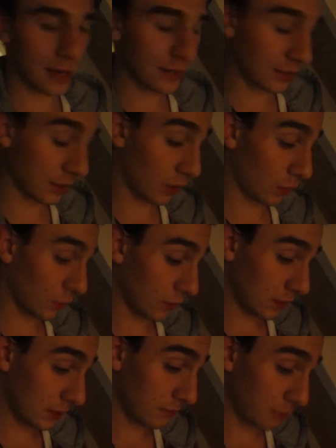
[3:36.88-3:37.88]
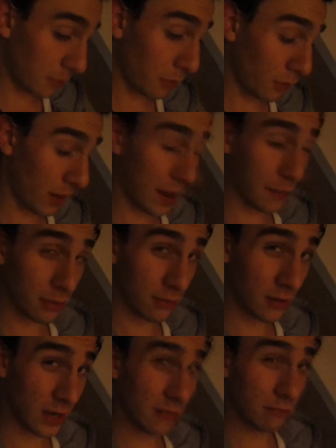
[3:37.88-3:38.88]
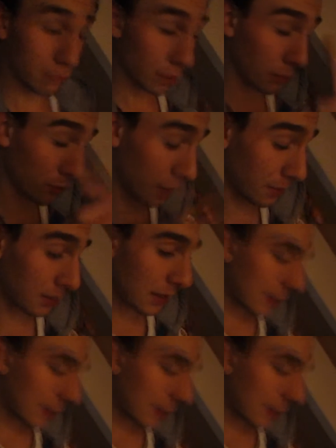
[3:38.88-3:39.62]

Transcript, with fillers: I don't know. Bubble wrap, right? Bubble wrap.